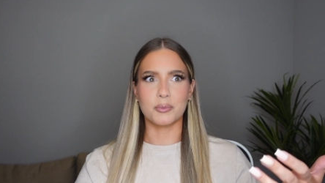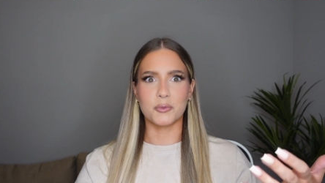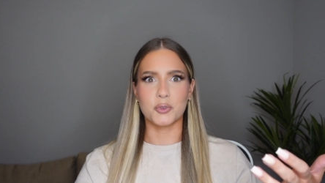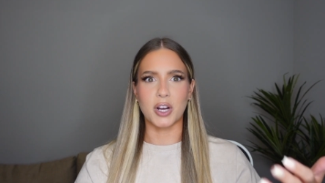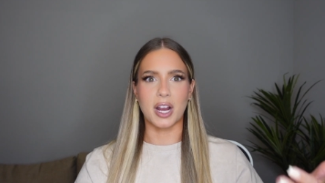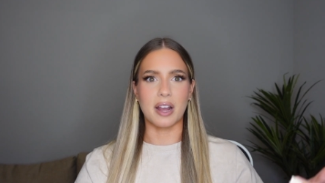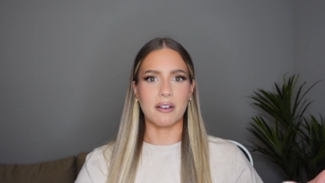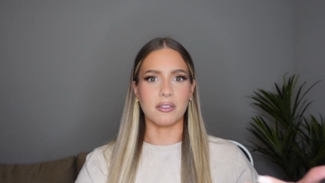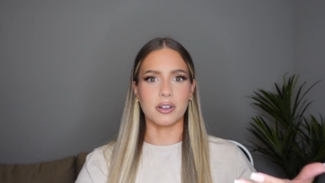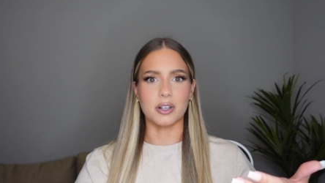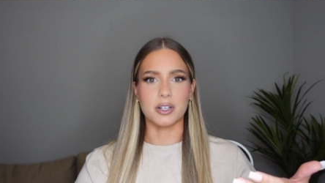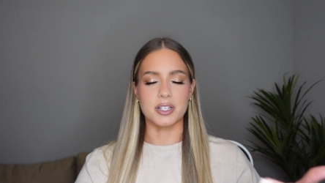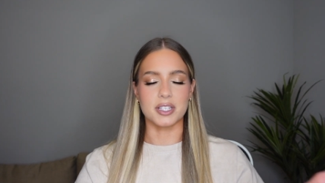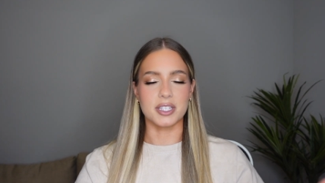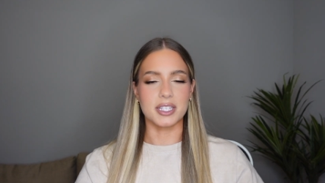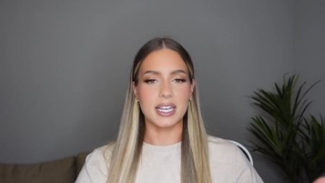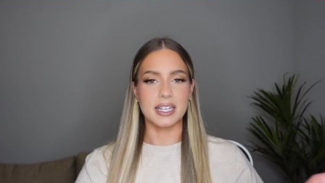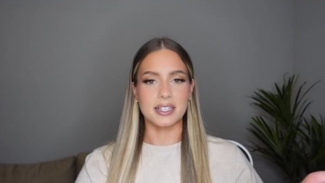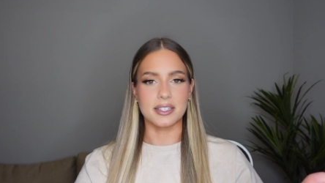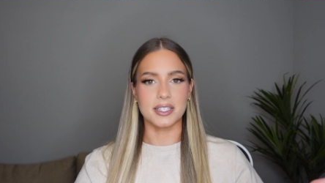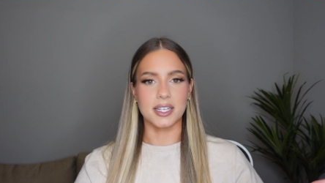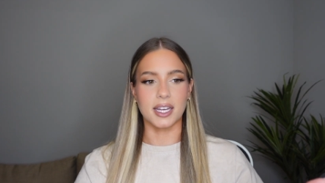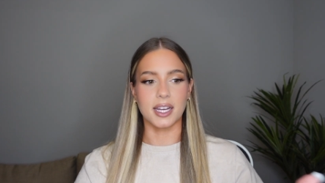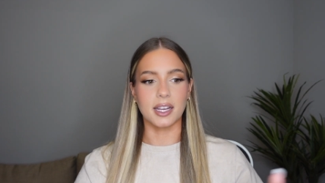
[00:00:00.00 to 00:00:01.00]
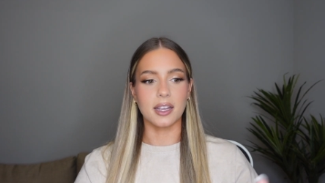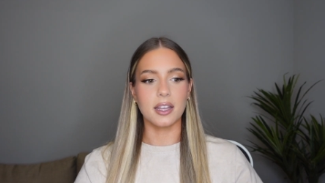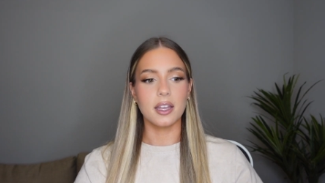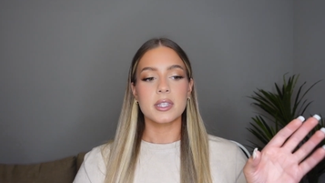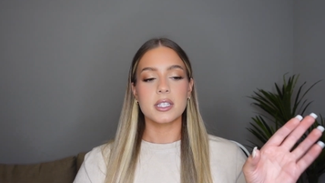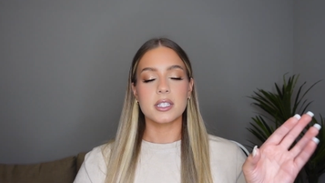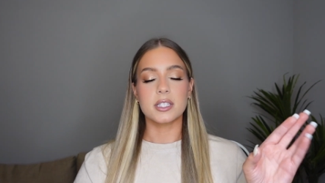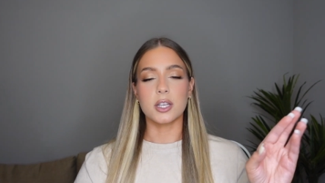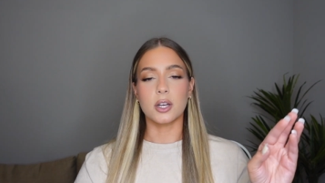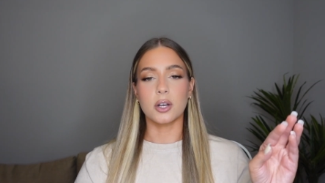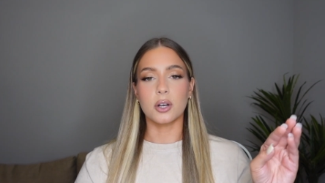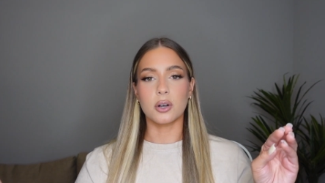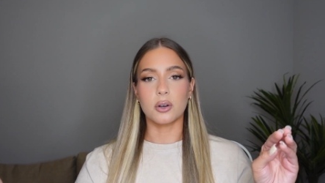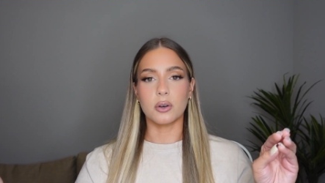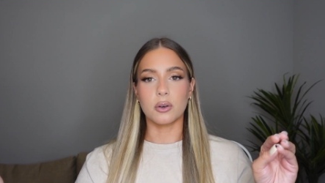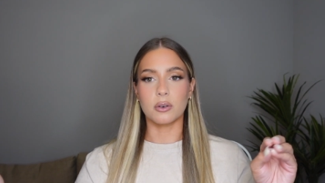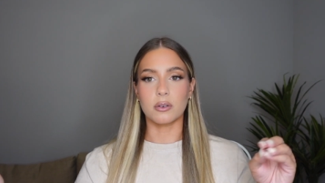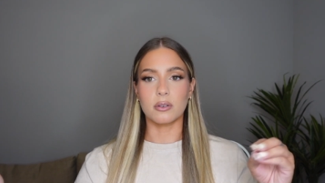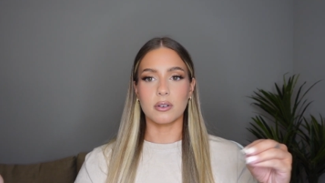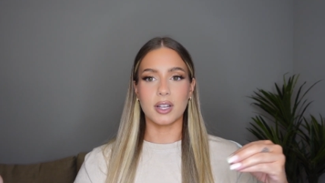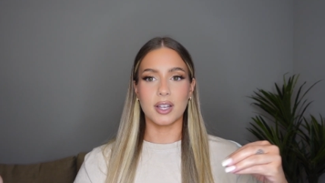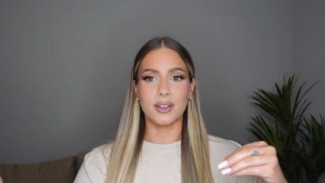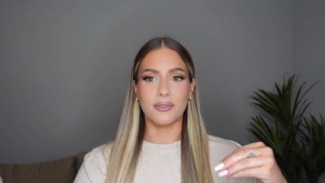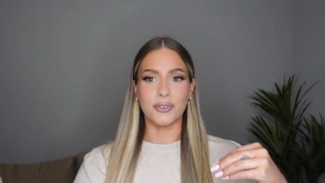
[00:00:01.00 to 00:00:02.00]
travelers testing.
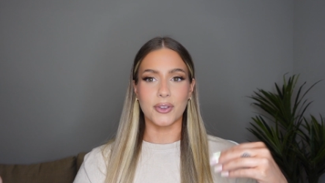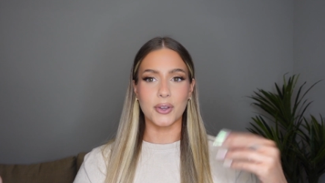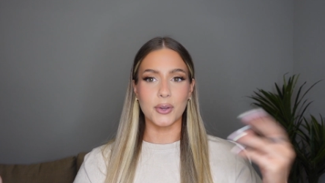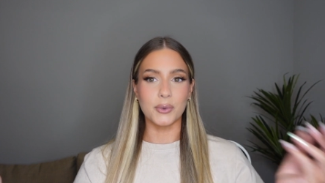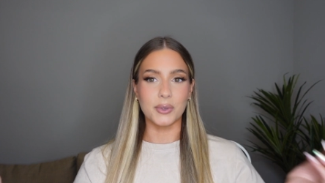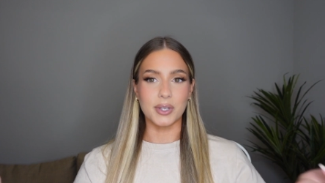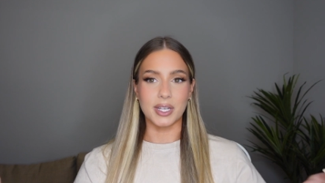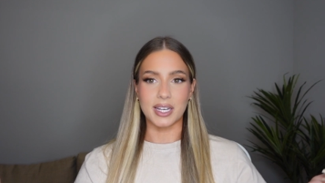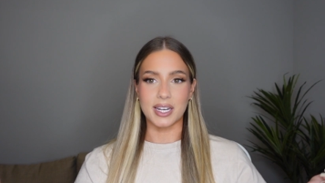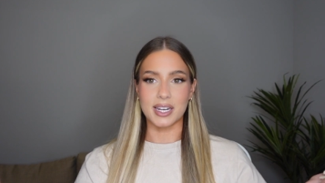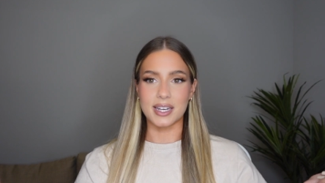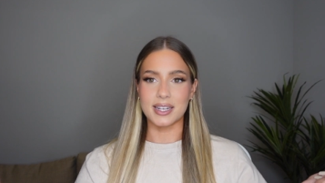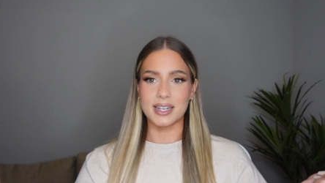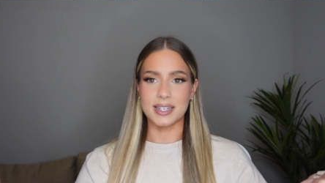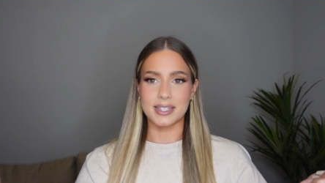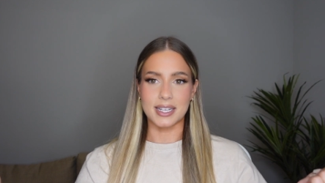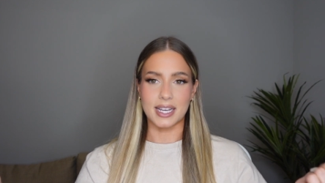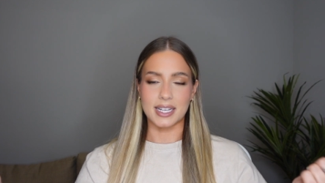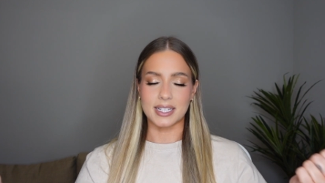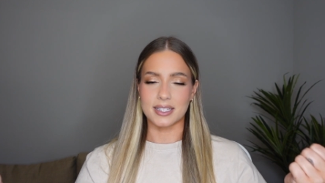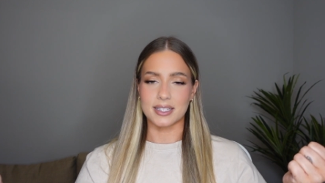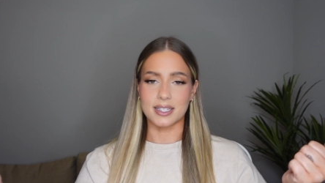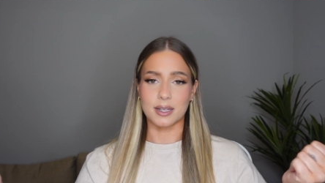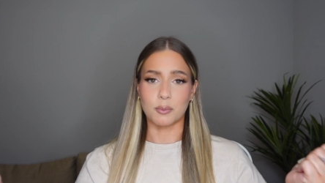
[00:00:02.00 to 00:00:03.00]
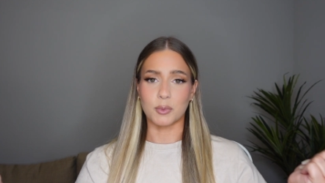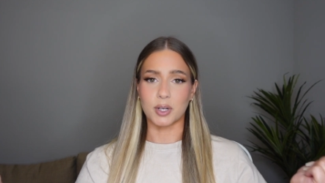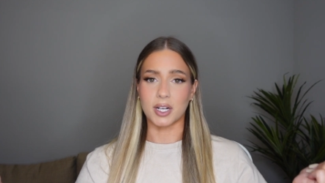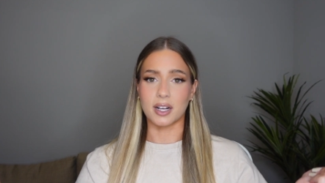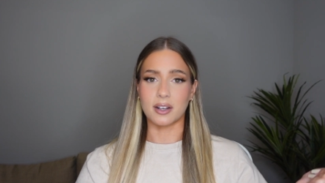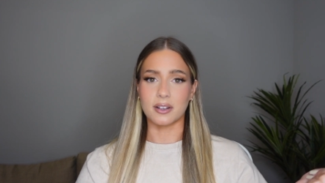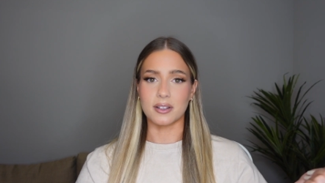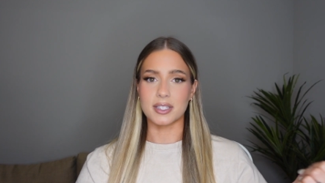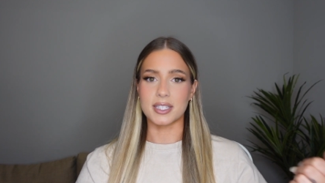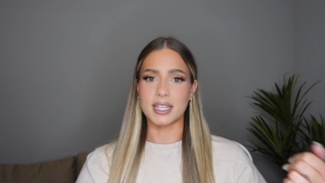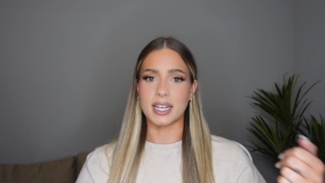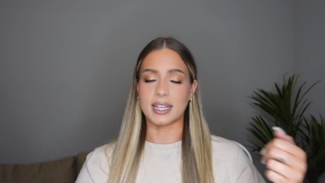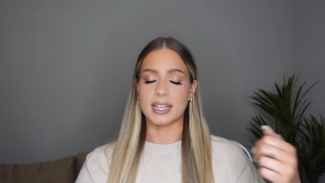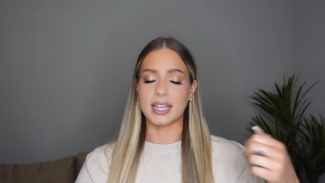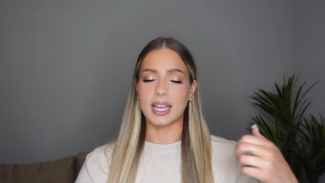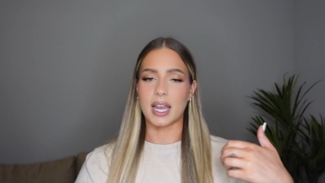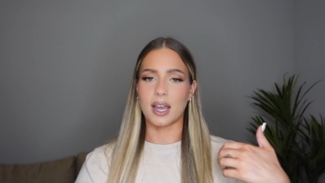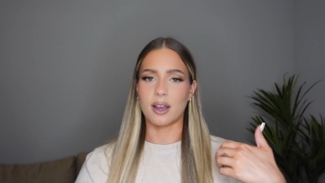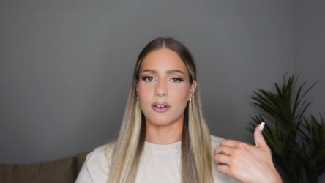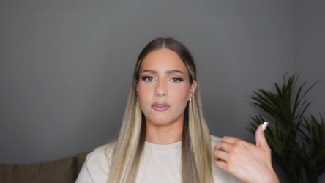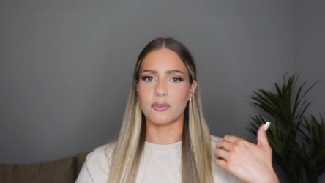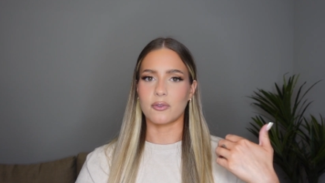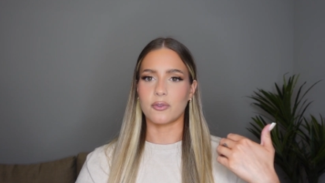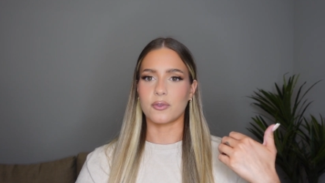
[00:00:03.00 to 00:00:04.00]
So if you needed to test somewhere else, like they
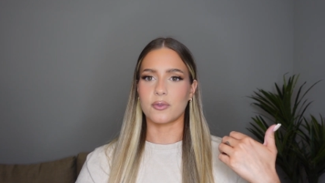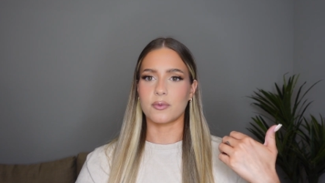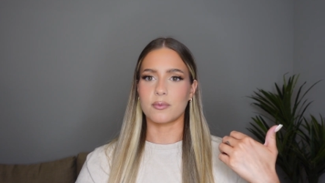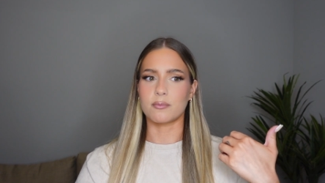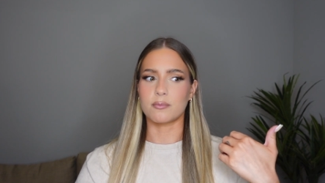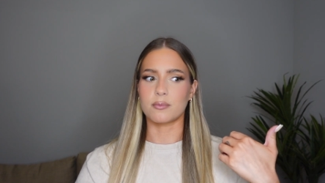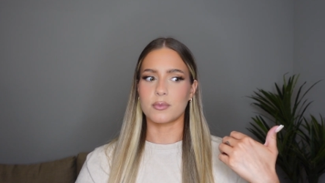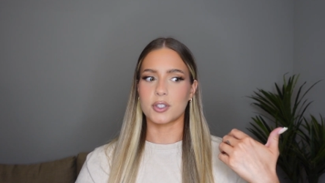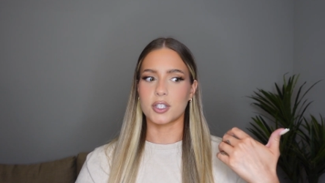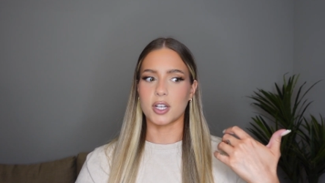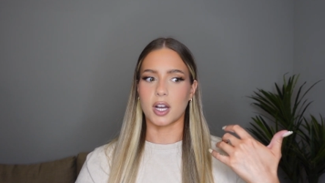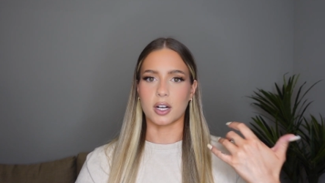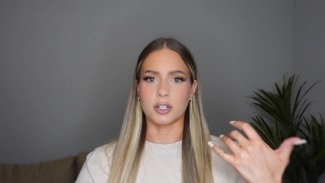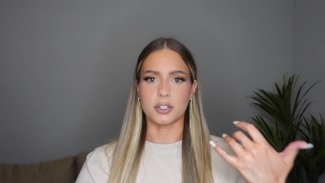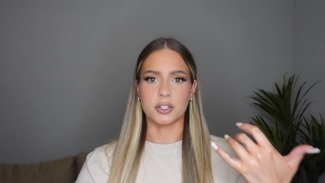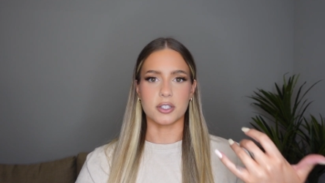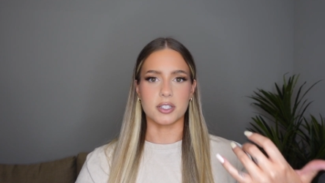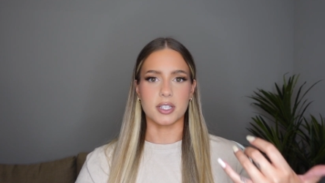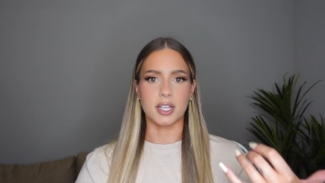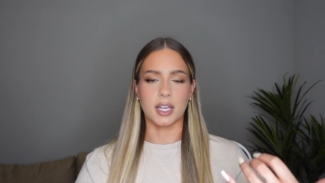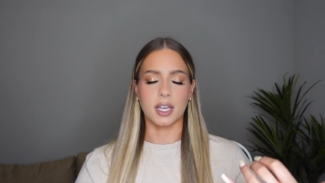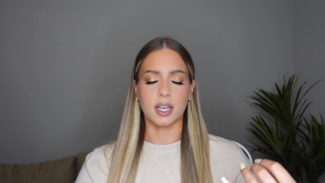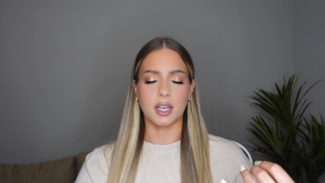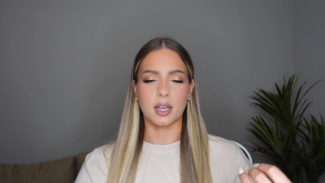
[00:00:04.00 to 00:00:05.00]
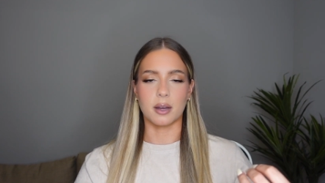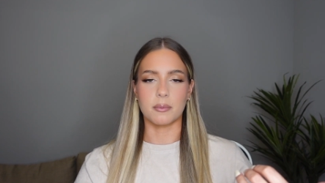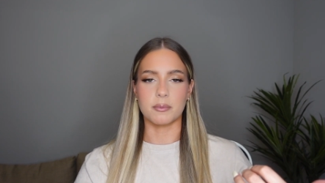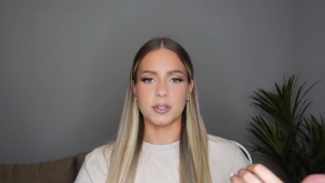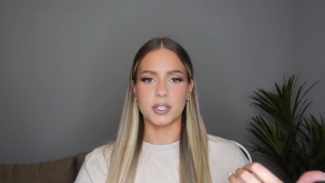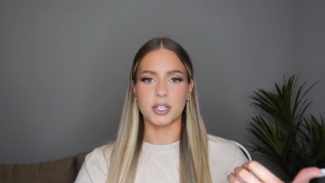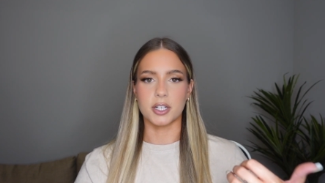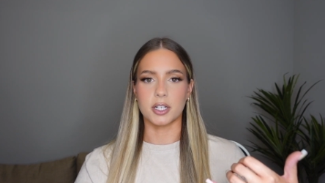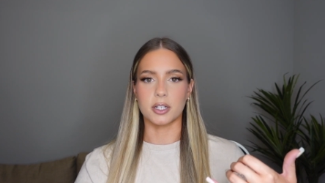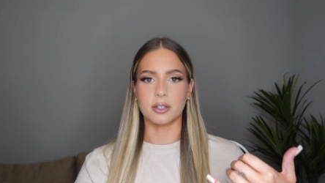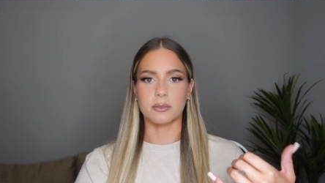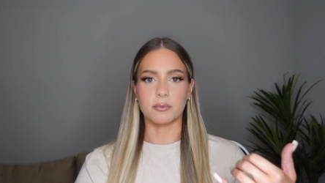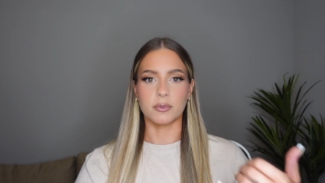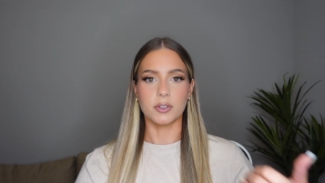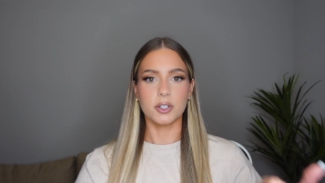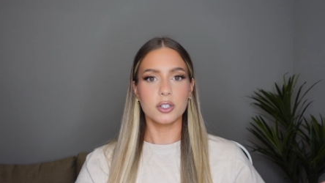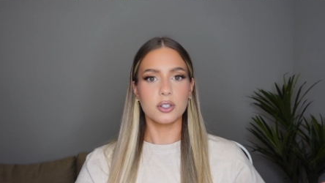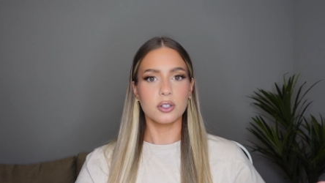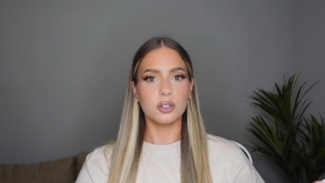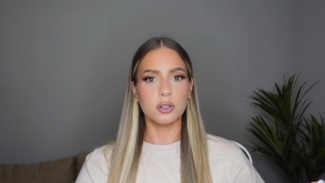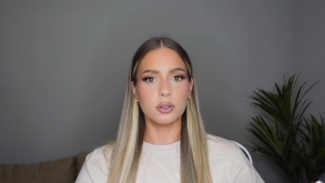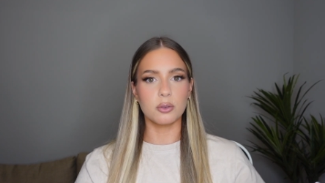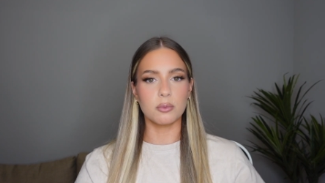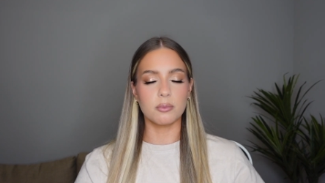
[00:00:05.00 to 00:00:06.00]
have doctors that can come to your
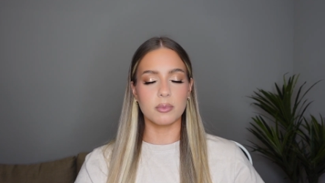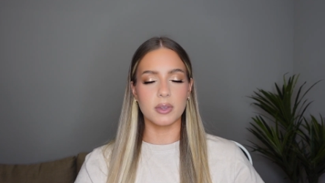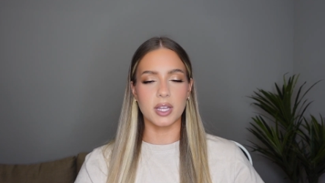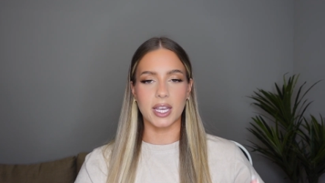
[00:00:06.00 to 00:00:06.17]
room.